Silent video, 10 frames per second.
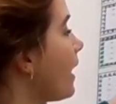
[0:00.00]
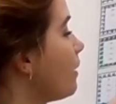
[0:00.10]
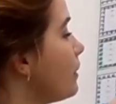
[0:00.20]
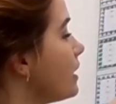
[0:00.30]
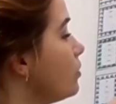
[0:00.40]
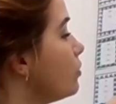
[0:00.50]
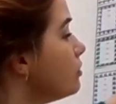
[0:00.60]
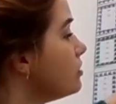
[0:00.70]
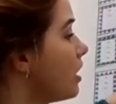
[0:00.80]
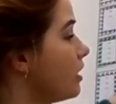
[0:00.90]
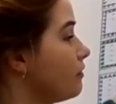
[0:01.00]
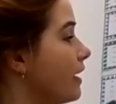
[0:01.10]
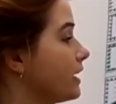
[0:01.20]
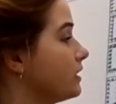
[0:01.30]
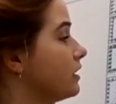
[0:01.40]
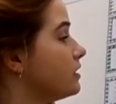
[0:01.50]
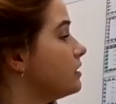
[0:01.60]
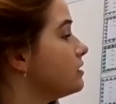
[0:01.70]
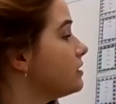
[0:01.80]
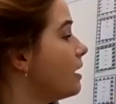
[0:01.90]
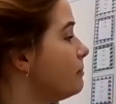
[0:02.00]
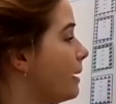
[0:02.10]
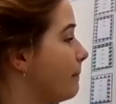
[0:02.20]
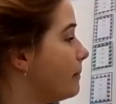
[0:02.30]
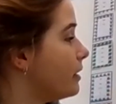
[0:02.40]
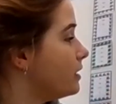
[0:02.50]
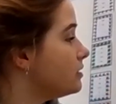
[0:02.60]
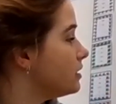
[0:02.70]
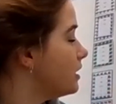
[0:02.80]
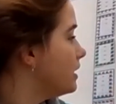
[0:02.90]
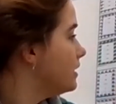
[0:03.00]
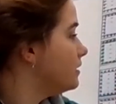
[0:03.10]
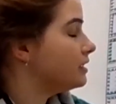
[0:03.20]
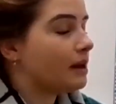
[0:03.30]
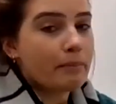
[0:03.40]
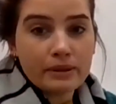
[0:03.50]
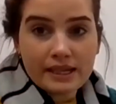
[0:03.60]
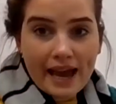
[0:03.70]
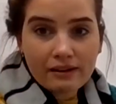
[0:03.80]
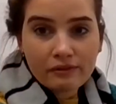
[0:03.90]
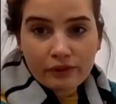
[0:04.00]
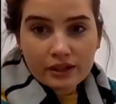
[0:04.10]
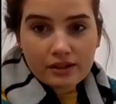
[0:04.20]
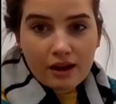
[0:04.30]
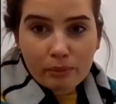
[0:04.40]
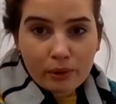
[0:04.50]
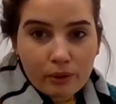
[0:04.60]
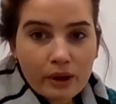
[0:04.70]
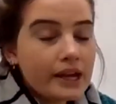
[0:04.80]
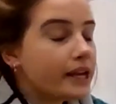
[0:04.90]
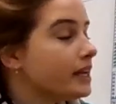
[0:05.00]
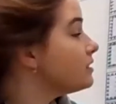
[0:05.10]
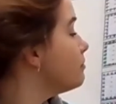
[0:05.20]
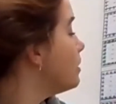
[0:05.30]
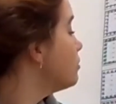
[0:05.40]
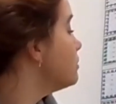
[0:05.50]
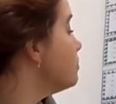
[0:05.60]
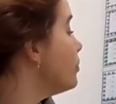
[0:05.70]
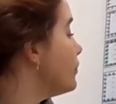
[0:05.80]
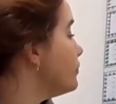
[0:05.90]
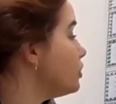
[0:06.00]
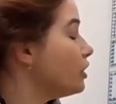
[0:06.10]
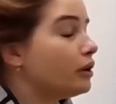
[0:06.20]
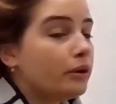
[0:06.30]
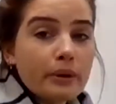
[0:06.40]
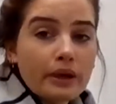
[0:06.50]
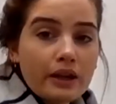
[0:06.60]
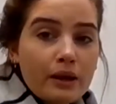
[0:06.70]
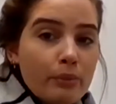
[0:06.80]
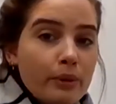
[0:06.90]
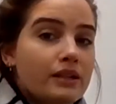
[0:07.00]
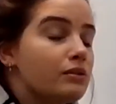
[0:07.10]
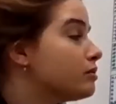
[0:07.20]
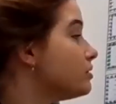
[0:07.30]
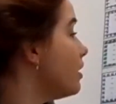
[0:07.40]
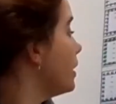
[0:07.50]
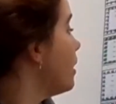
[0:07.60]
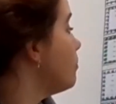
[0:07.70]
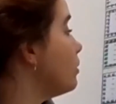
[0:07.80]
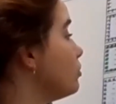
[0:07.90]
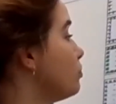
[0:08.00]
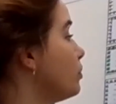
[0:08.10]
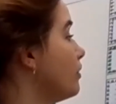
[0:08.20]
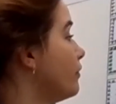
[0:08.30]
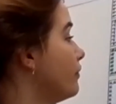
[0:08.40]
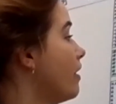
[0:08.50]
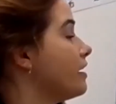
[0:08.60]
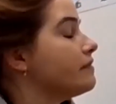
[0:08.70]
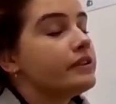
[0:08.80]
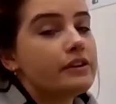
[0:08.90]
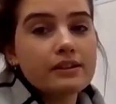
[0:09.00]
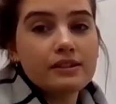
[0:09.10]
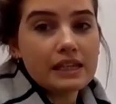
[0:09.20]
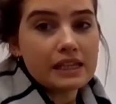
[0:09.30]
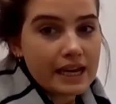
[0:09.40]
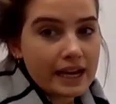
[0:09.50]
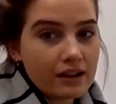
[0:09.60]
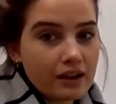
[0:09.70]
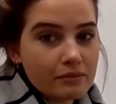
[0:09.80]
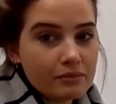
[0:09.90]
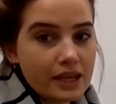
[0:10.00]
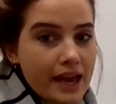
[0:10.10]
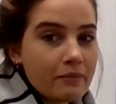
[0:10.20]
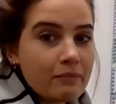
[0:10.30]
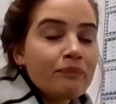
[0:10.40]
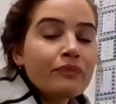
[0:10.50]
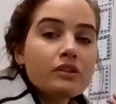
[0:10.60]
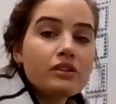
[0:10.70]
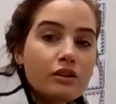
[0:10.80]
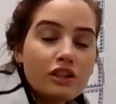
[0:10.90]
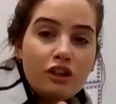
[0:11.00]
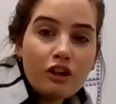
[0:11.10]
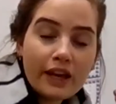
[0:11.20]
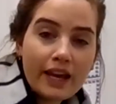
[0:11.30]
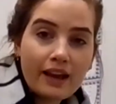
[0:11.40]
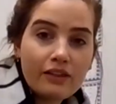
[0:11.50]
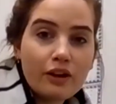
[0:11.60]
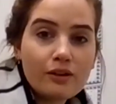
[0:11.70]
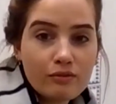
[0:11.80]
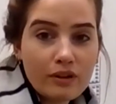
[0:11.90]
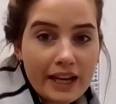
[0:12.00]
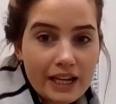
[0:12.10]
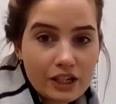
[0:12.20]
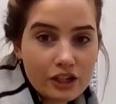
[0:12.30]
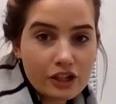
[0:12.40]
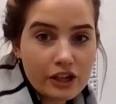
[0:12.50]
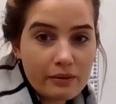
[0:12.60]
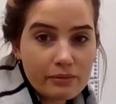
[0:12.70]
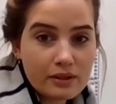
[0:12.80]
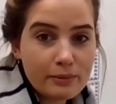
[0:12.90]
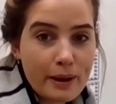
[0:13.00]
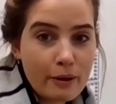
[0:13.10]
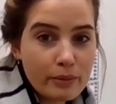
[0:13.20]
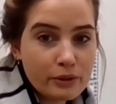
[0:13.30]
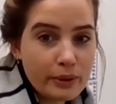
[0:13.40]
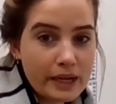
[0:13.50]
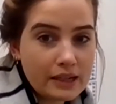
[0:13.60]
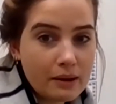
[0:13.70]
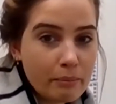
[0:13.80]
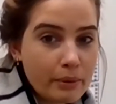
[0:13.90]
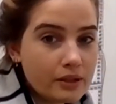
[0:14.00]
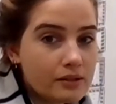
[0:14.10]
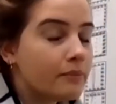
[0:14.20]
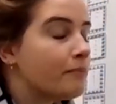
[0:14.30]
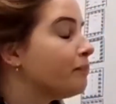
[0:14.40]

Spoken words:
And we can also recognise that some numbers, the number 10, for example, is a multiple of 2, but it's also a multiple of 5. You can see that 10 comes here. So it's looking at those relationships as well between numbers.